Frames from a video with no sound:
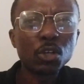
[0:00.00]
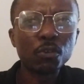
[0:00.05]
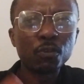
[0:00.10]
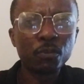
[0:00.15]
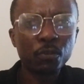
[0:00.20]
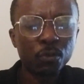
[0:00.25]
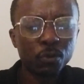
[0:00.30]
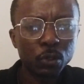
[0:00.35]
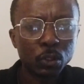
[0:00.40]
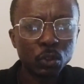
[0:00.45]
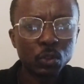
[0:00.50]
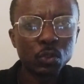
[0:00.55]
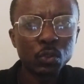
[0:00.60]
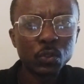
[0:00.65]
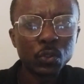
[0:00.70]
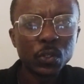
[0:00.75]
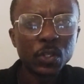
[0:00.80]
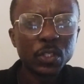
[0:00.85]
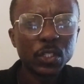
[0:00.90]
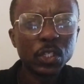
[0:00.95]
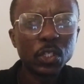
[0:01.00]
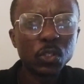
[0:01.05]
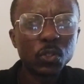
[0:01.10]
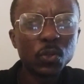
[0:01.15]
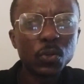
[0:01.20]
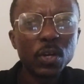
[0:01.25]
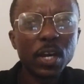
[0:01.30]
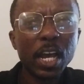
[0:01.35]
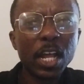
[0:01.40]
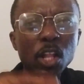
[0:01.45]
fruit did
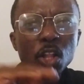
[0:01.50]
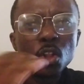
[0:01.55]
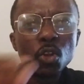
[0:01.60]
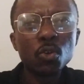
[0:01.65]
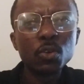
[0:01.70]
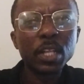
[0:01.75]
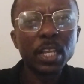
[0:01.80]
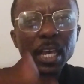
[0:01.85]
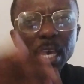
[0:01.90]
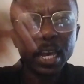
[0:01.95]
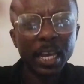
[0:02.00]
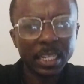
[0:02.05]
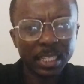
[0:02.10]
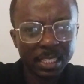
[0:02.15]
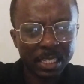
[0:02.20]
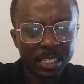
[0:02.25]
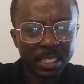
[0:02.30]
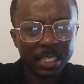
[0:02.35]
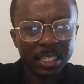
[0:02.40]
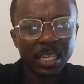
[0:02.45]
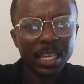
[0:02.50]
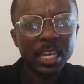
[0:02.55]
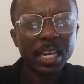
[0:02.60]
you alone eat